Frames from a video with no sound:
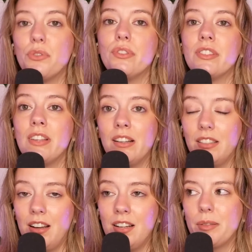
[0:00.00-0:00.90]

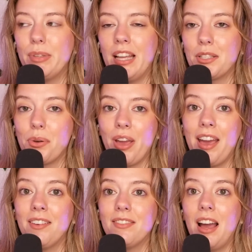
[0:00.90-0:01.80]
Drusella, but that's
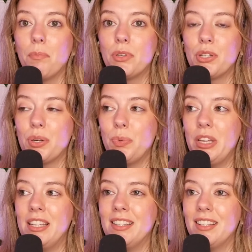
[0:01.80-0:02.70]
okay. I'm sure
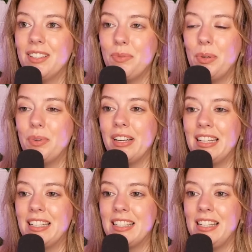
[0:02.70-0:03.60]
we will
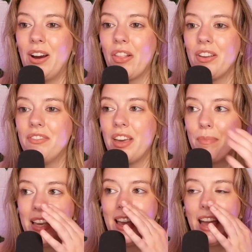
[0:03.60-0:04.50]
get to see all of them
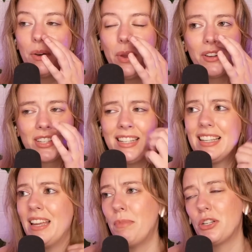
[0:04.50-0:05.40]
again. We also
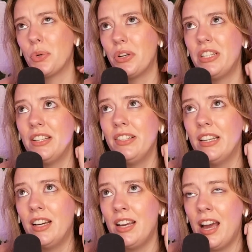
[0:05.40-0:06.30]
didn't get much
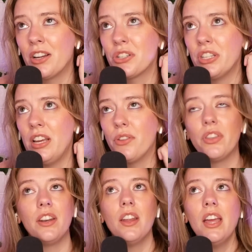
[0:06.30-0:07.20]
Cordelia, actually, other
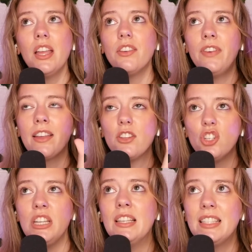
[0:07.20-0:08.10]
than the fact that
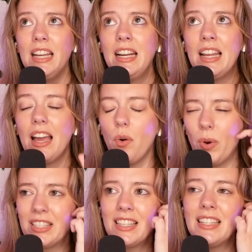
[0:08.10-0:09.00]
she is dating,
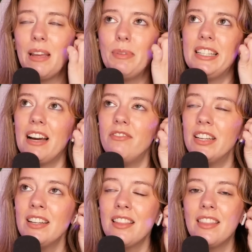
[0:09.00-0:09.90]
what's his name,
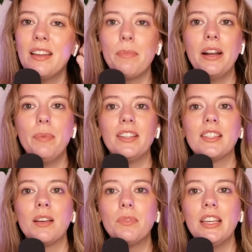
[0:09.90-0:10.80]
Devin? I think it might have
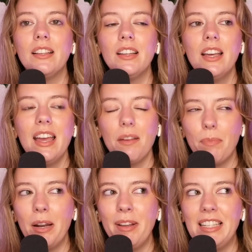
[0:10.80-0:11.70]

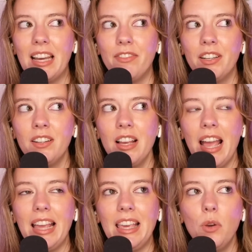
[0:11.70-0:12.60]
been Devin.
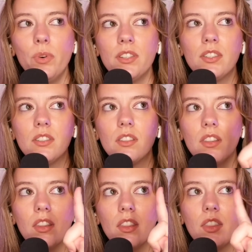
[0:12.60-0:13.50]
He was
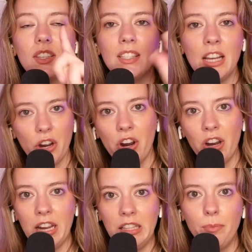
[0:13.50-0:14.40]
the singer
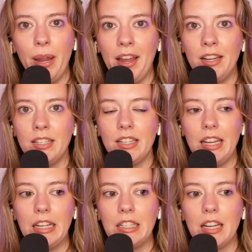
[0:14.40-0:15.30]
in the band,
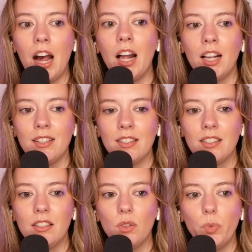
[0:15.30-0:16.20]
and
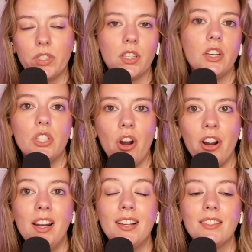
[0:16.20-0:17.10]
Oz was the
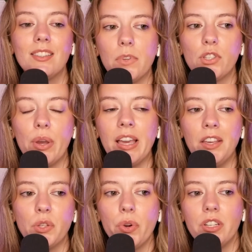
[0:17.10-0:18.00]
guitarist. So I
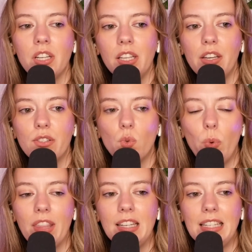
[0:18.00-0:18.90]
guess Cordelia is
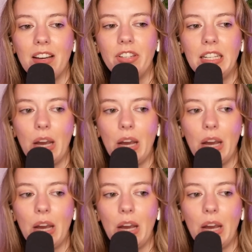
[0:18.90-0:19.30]
with Devin.